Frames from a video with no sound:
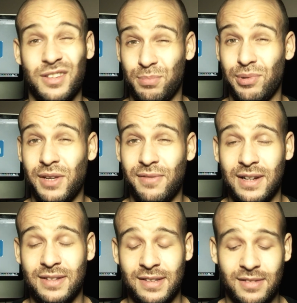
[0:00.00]
it's a pretty
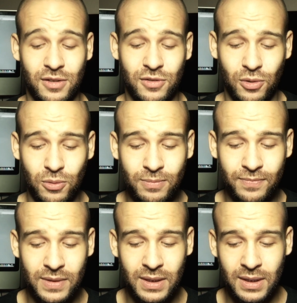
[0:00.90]
fantastic tool.
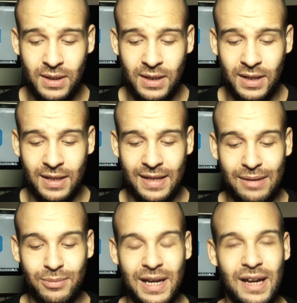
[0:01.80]

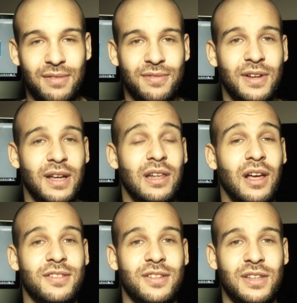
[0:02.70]
Then we have
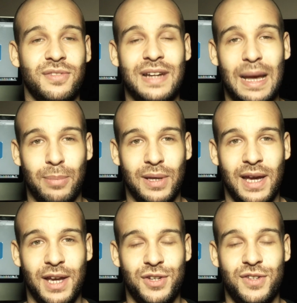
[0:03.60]
lots of different
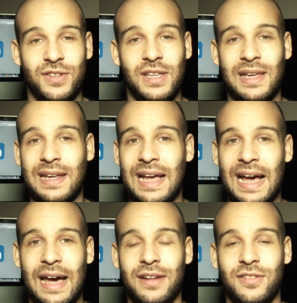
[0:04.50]
applications that you can
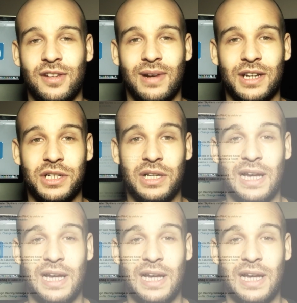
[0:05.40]
add to your actual